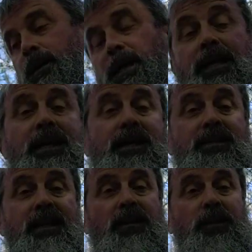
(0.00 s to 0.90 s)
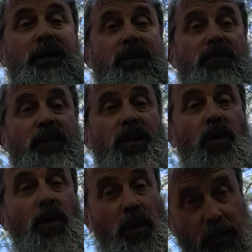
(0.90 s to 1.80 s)
And I said at the beginning of the
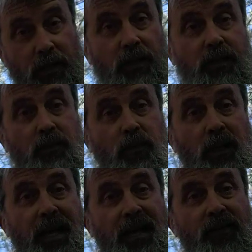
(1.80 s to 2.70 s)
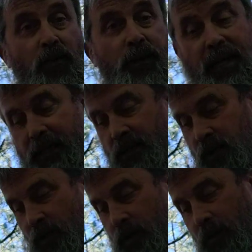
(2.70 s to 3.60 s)
video, what I have on me I can
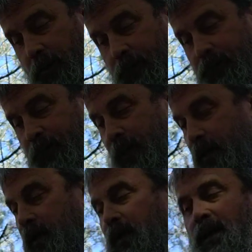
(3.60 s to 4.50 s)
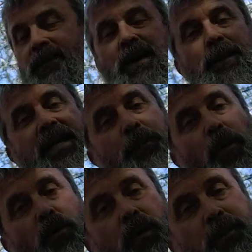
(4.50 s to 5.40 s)
use. I've got my
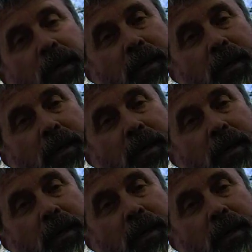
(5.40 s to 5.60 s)
Kephart with me,